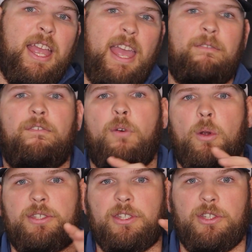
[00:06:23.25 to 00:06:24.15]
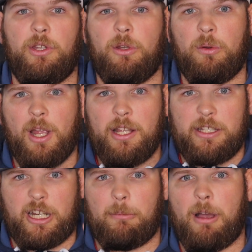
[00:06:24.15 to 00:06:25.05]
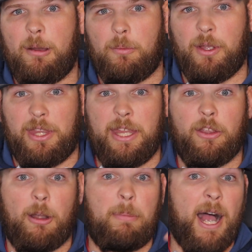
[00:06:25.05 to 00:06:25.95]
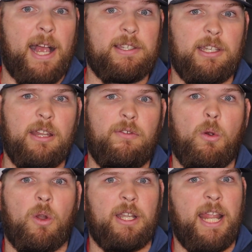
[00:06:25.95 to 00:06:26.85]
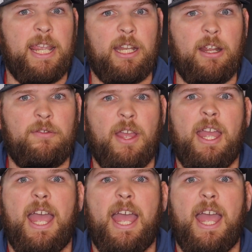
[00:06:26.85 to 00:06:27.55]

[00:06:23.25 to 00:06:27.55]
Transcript: and forces you to come up with either a positive or a negative